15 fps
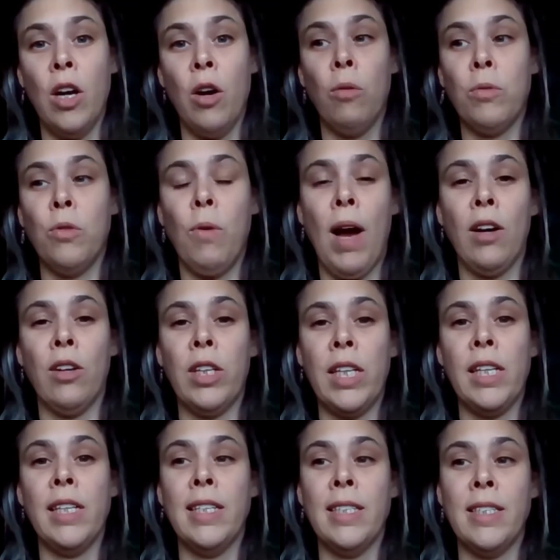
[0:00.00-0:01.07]

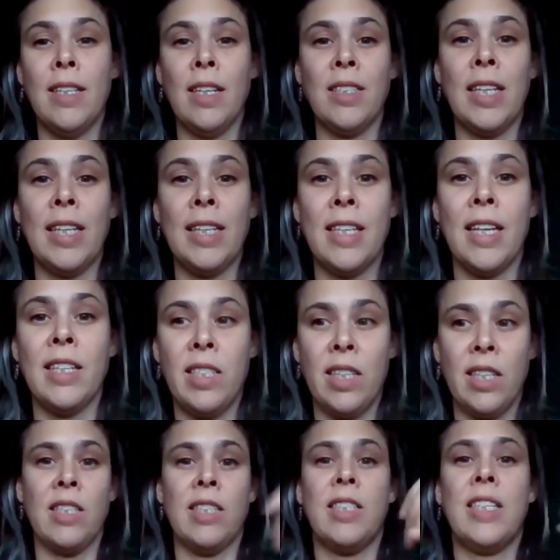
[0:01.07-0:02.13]
duality doesn't exist
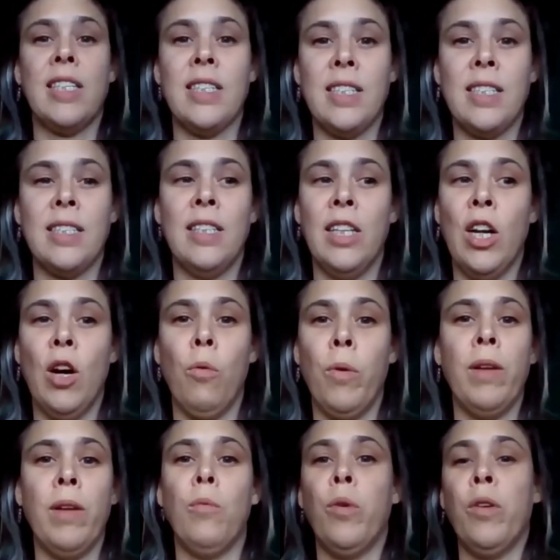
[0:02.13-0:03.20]
because it's,
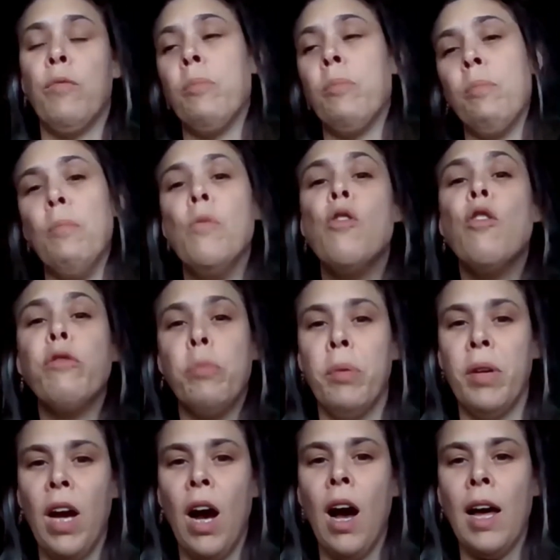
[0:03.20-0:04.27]
we moved
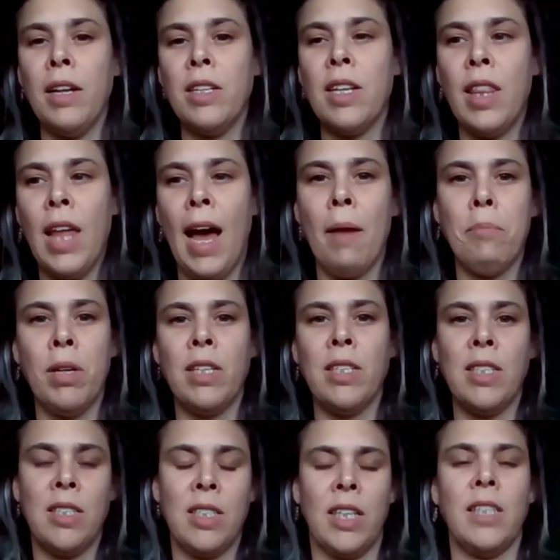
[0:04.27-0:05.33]
beyond that because
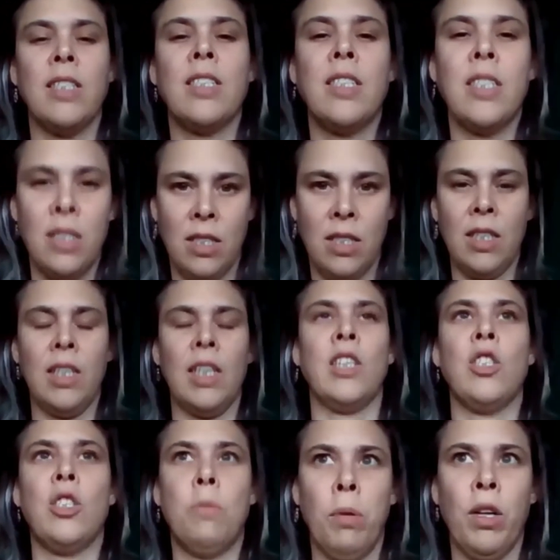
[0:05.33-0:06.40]
it's a consistent
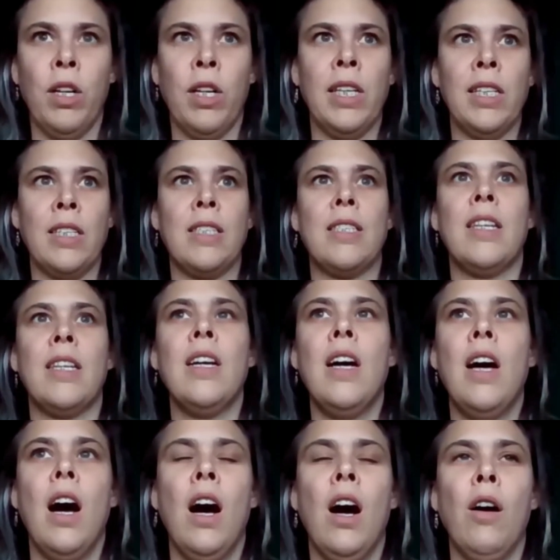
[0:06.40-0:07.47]
experience
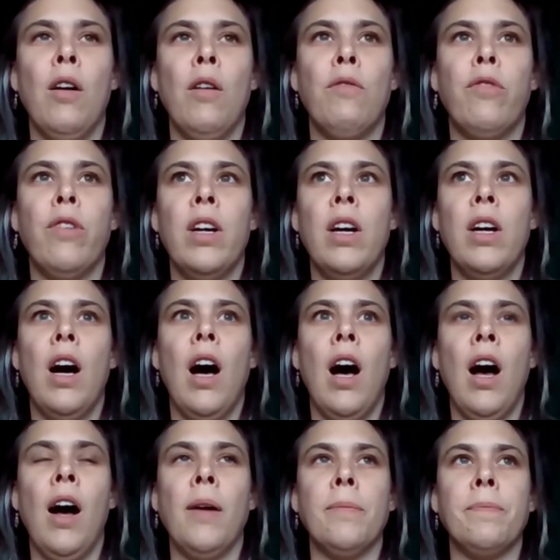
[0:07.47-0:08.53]
of
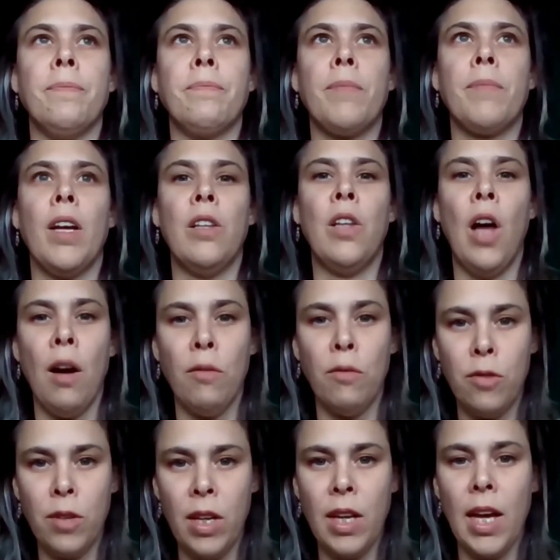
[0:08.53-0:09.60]
love
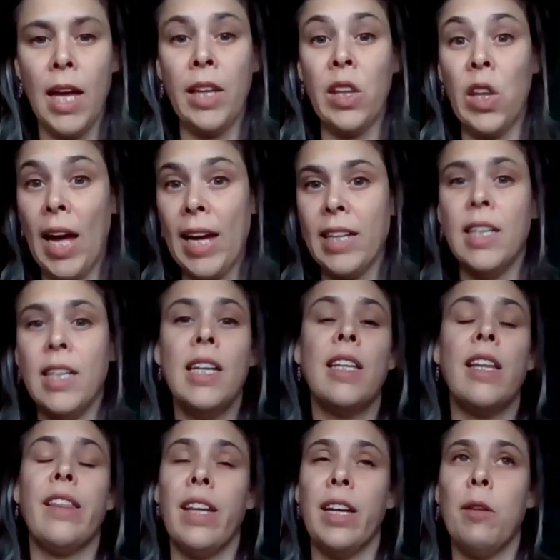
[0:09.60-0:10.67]
and light. The
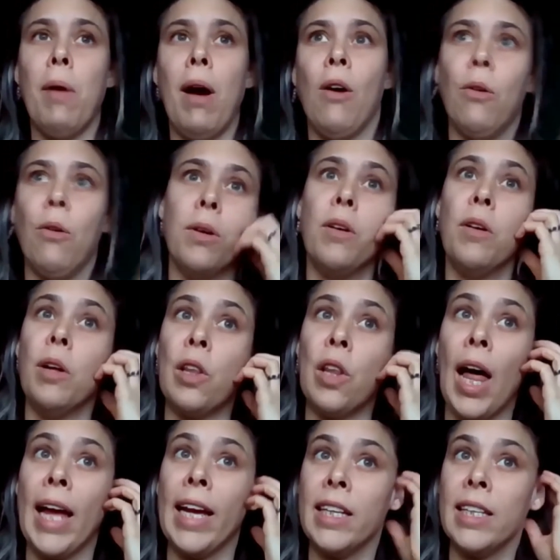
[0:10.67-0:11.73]
thing about
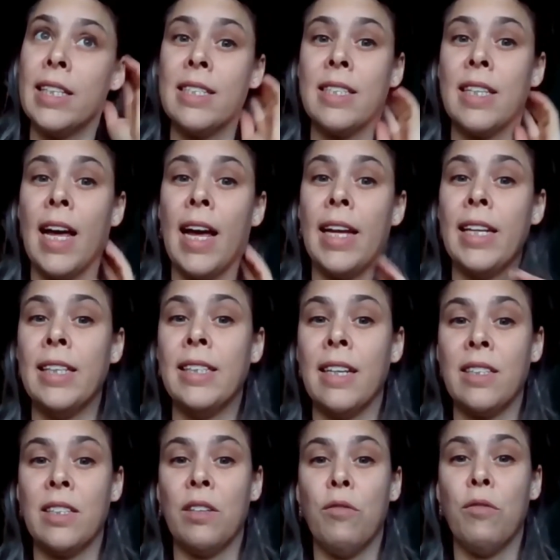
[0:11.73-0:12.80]
light is that it
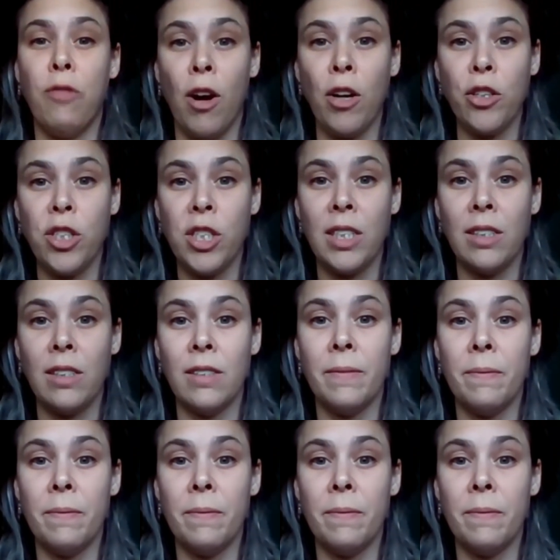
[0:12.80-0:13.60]
doesn't function.